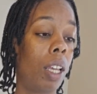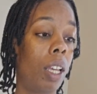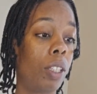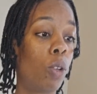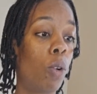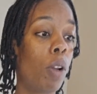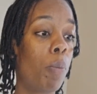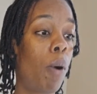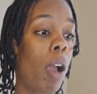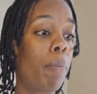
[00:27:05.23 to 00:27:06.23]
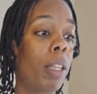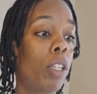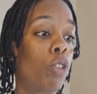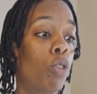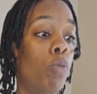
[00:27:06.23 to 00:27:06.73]
Torn apart by
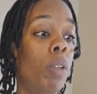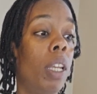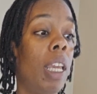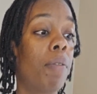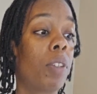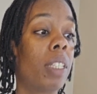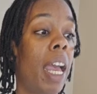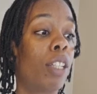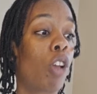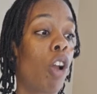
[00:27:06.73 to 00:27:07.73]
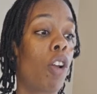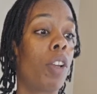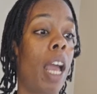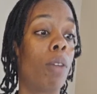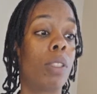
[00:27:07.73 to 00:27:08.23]
the true believers that
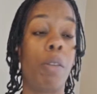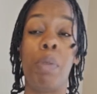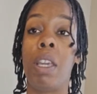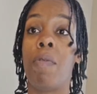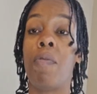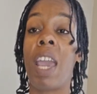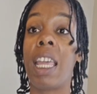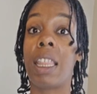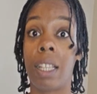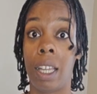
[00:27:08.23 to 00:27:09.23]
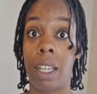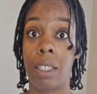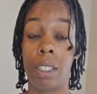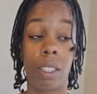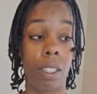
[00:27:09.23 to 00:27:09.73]
turned out to be
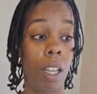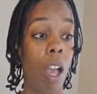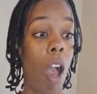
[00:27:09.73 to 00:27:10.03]
faithless.